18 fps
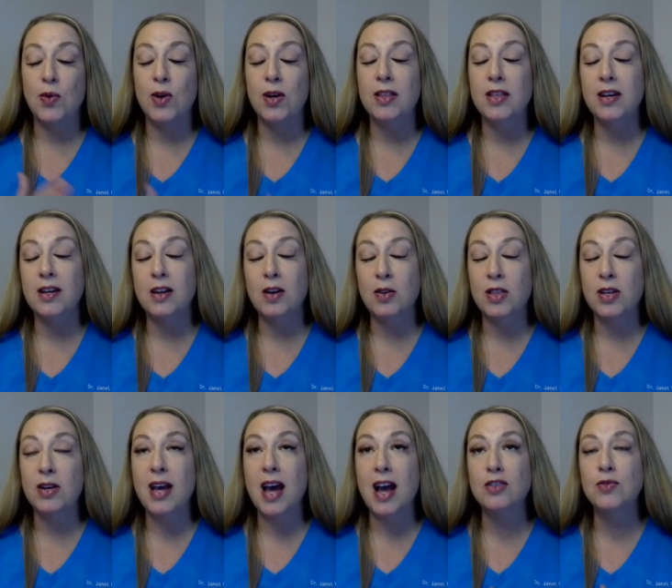or the,
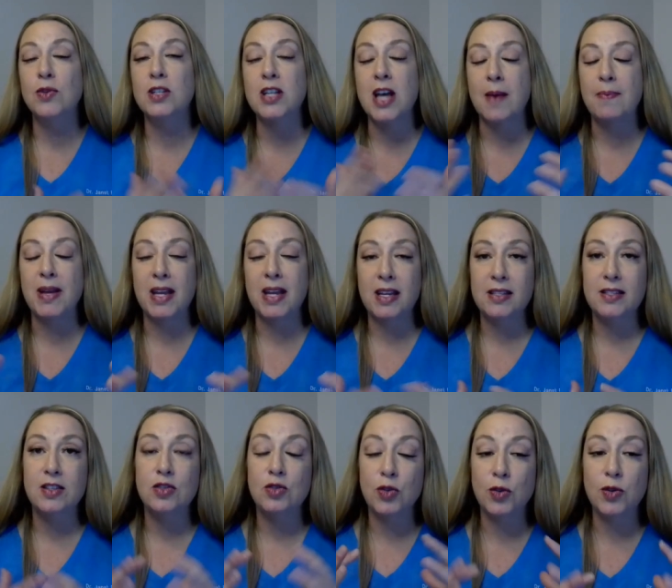the actual topic
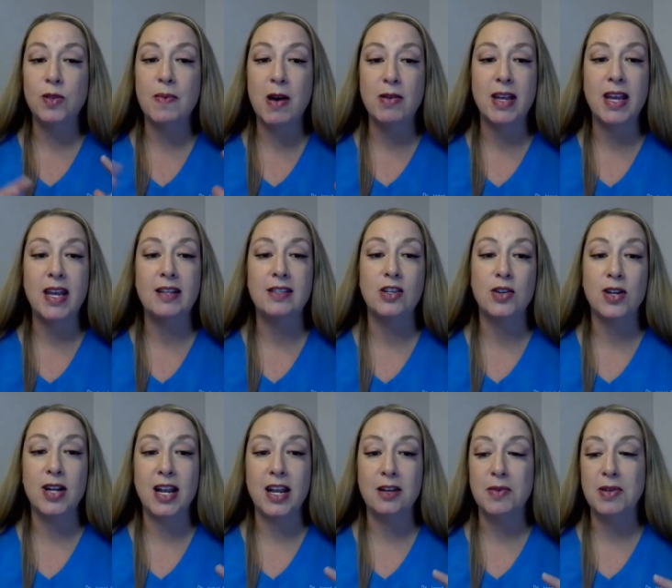is the truth about
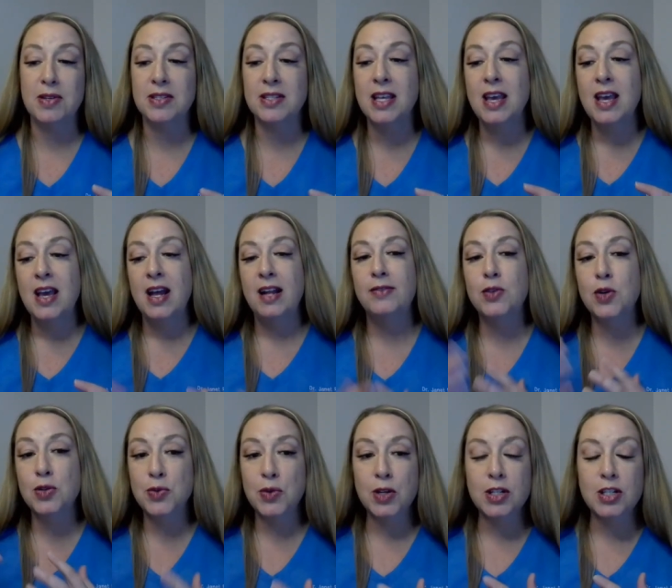cancer in animals. And of
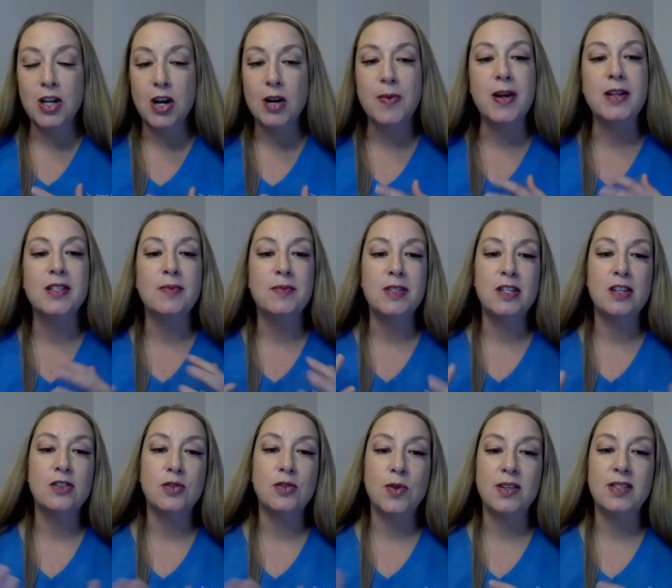course, we're going to talk about some
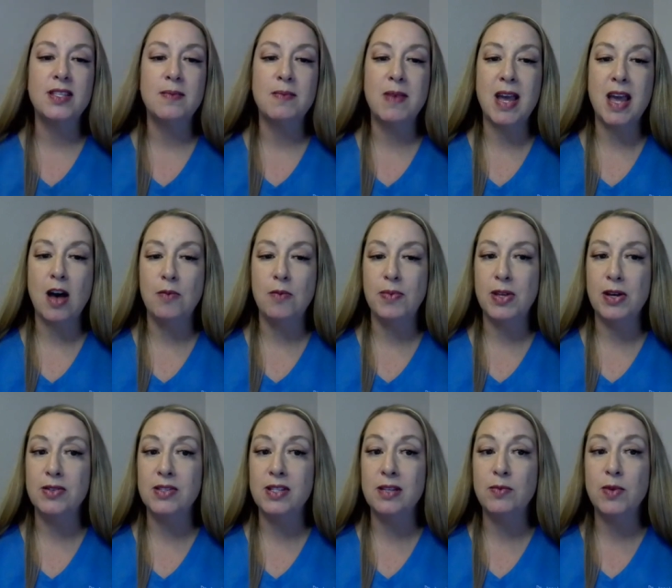essential oils that might help
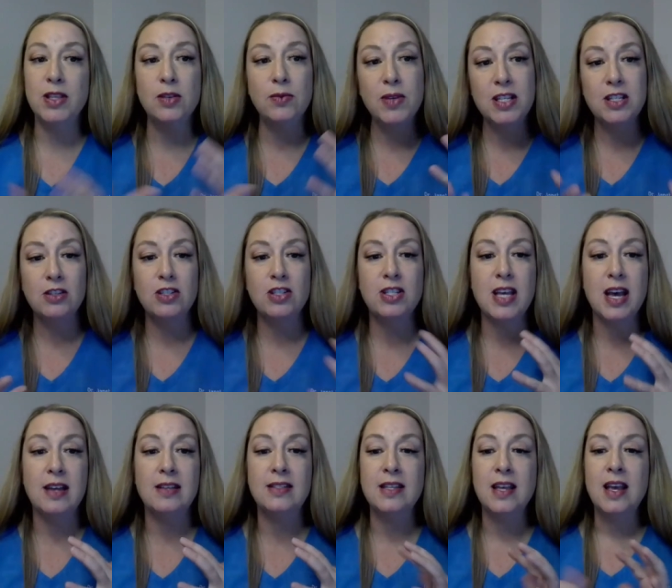those and what the research
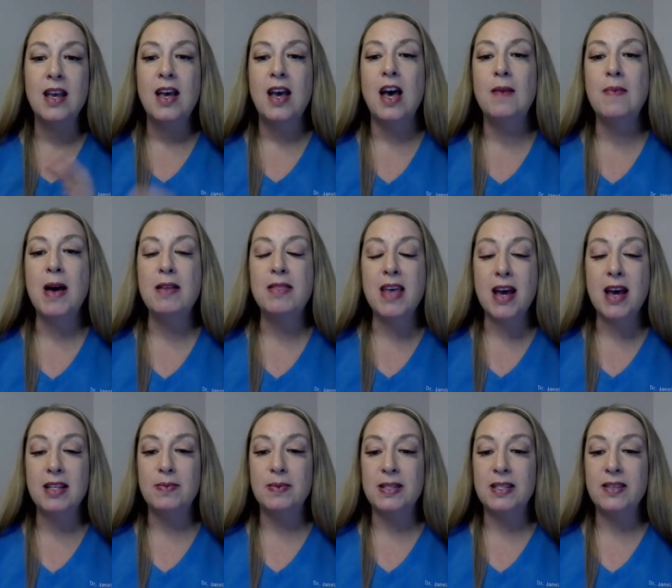says about
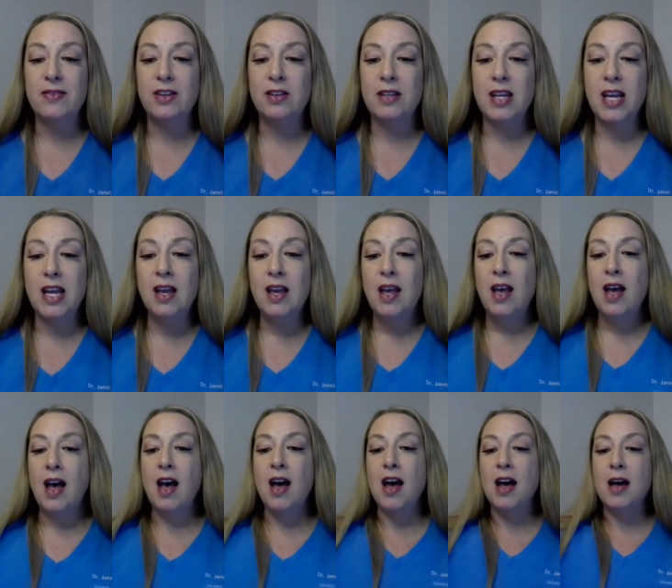that specifically.
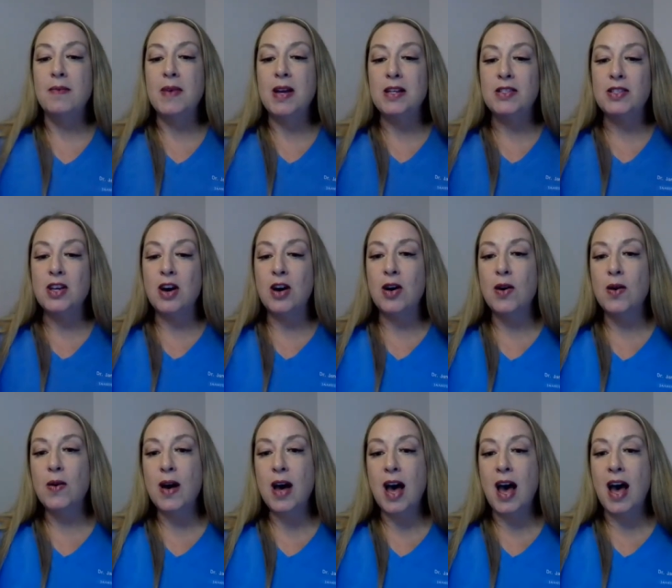Um,
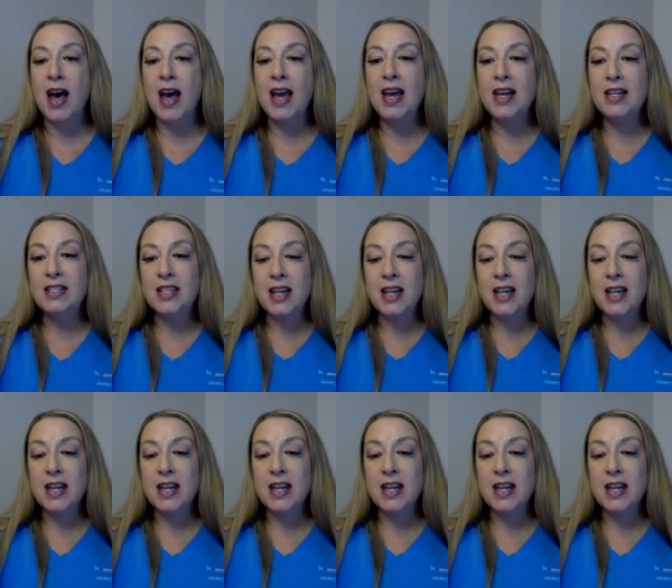so I
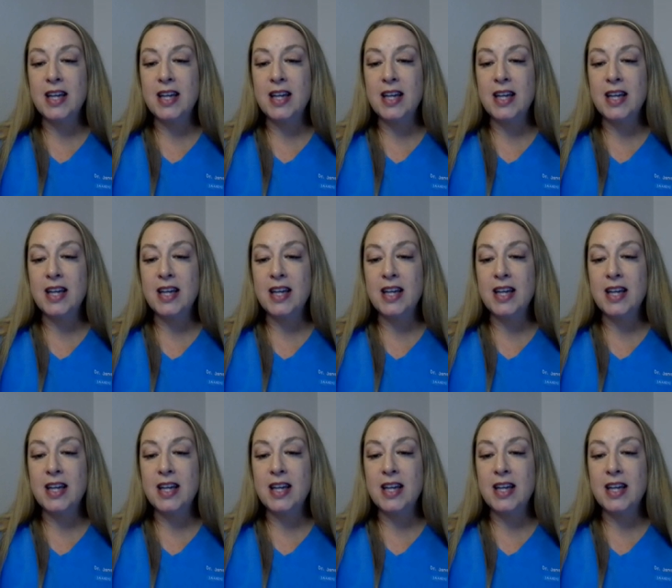definitely
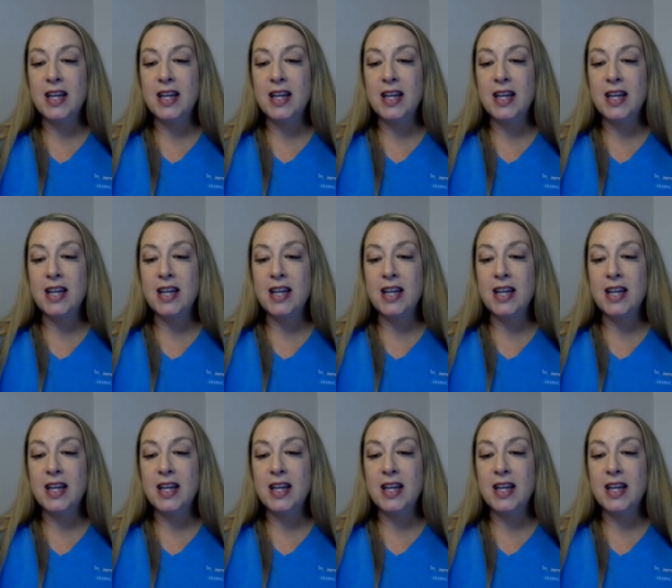recommend um, coming to
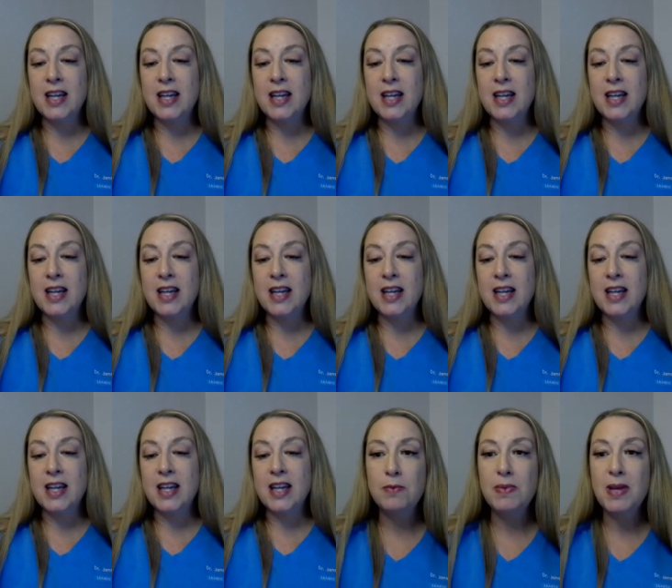that. If you're not in the
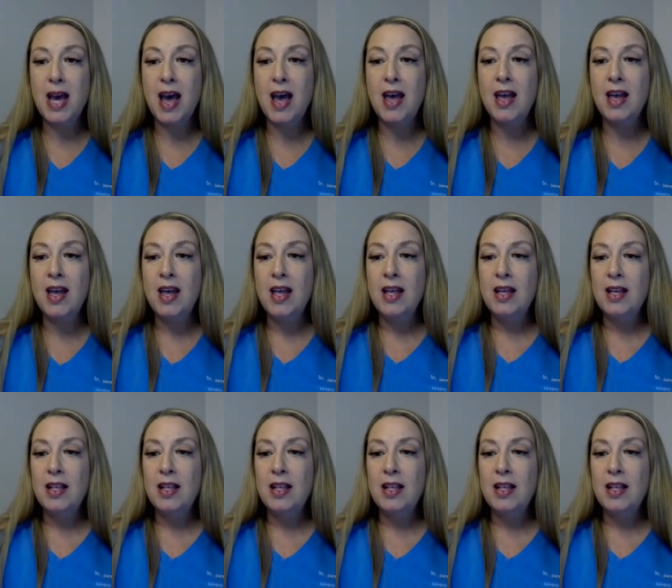membership group yet,